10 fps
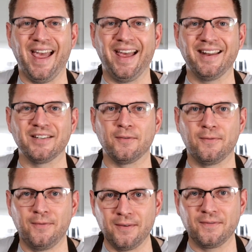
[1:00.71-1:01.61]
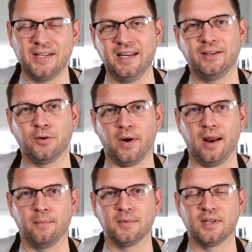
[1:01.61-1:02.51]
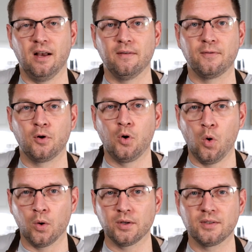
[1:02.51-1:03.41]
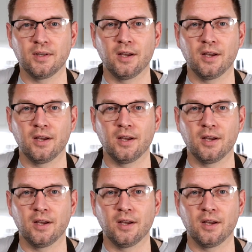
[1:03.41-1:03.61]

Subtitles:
and 15 grams of coarse